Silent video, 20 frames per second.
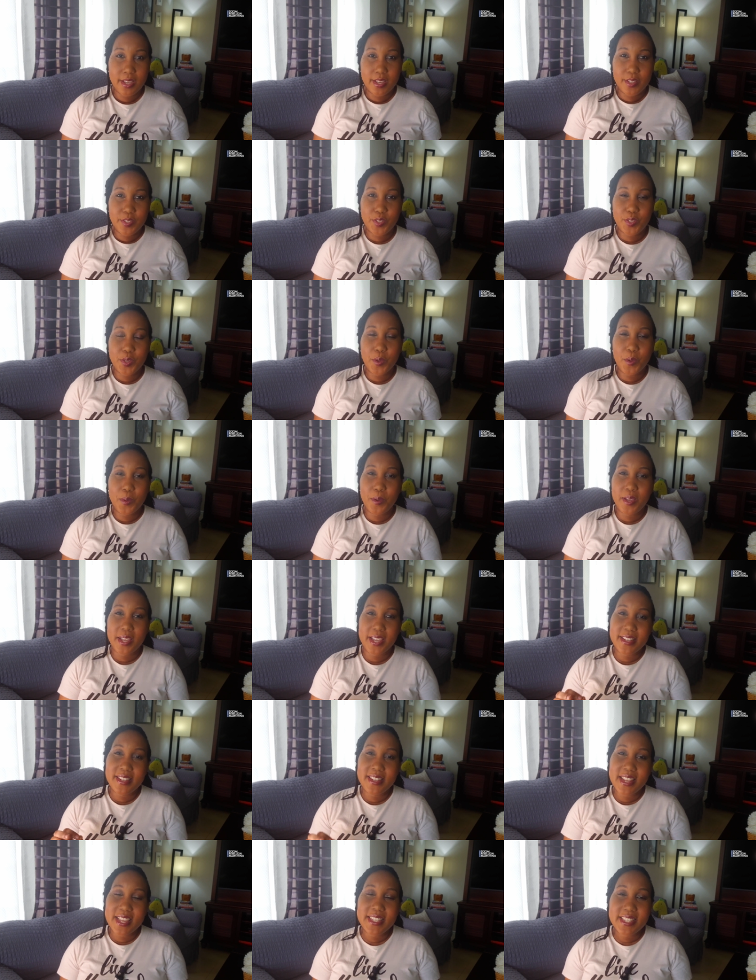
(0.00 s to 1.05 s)
So
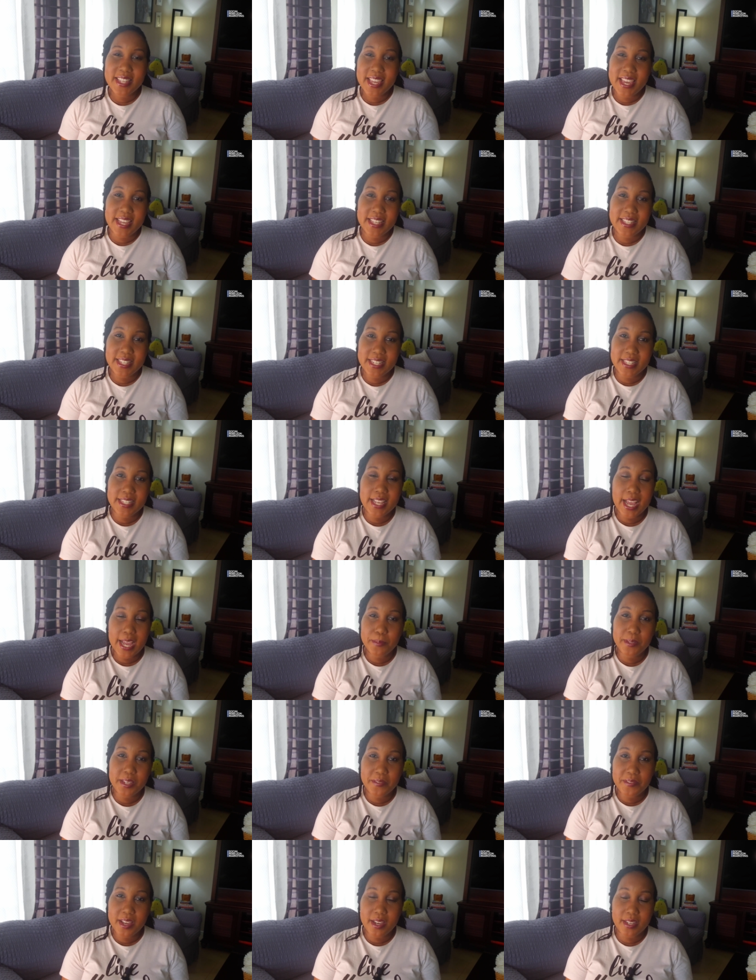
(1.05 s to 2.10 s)
in this case, in the
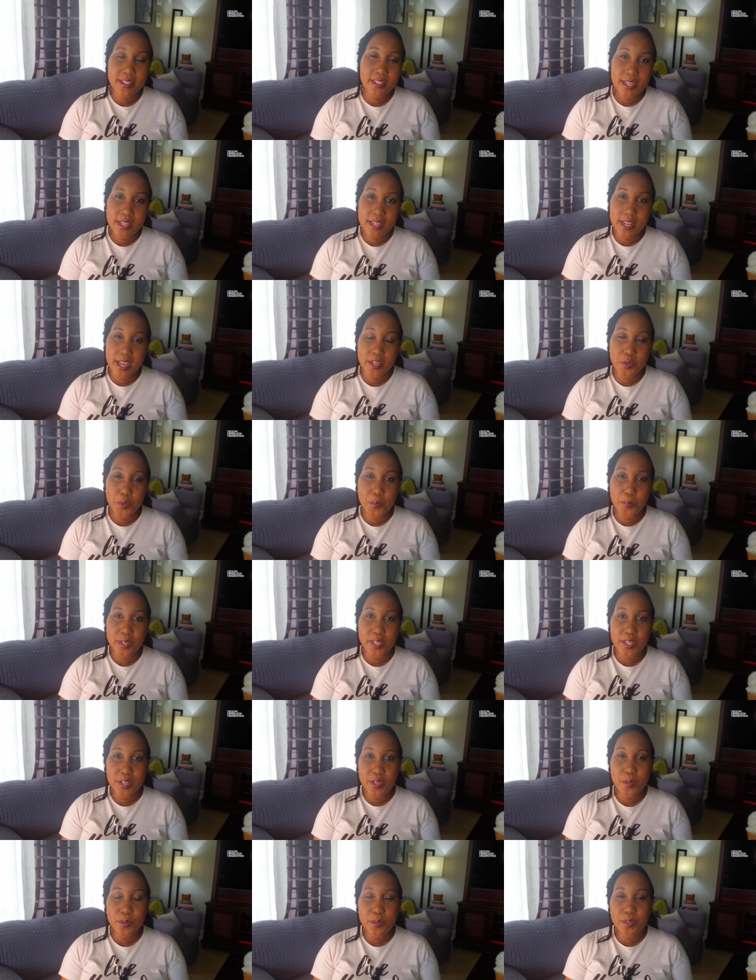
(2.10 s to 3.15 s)
types of content that you
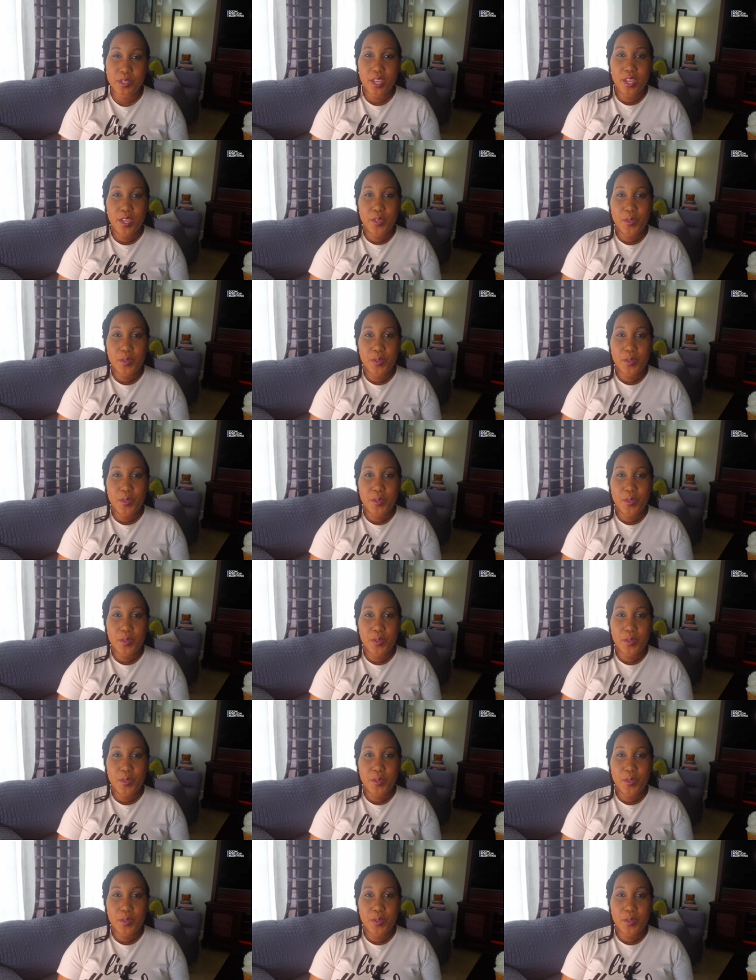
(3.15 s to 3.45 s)
produce,